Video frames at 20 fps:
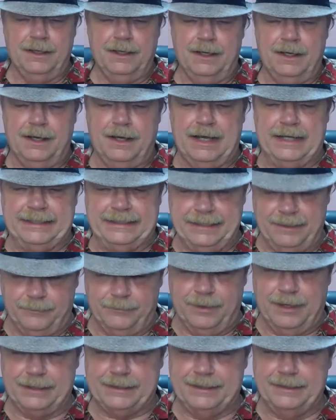I did a
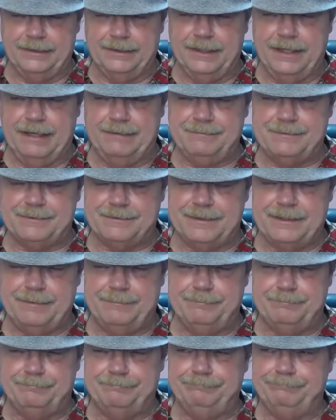walking live
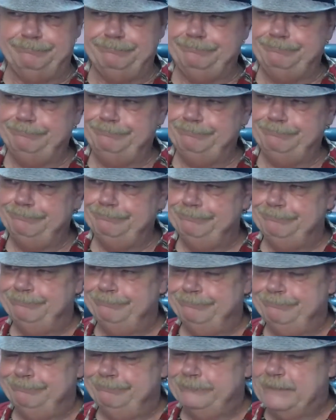stream
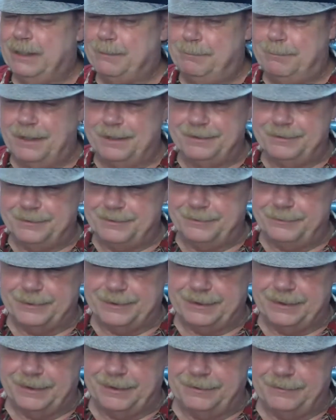a month or two
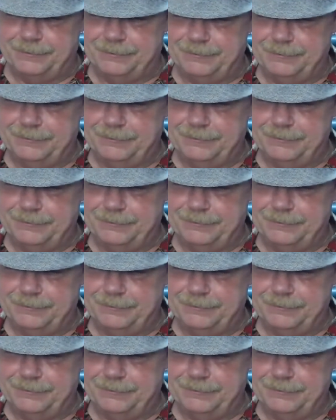ago.